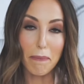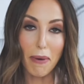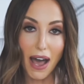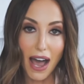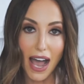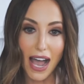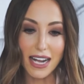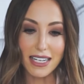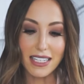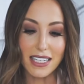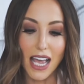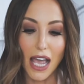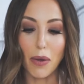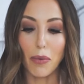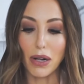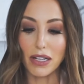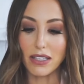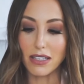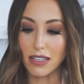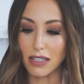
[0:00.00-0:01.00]
but I
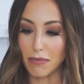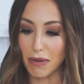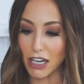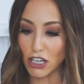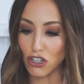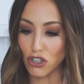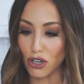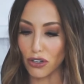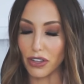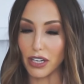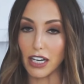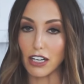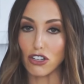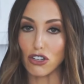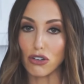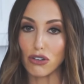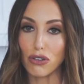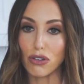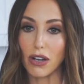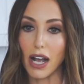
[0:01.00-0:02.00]
wanted to make sure that I
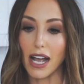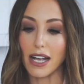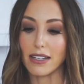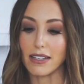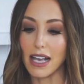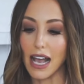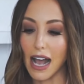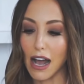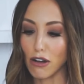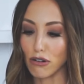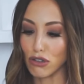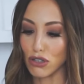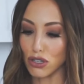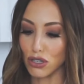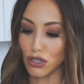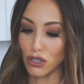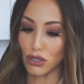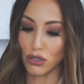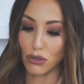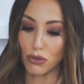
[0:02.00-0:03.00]
showed you guys how
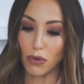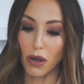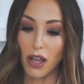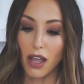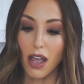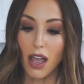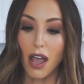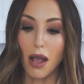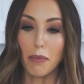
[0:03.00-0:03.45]
to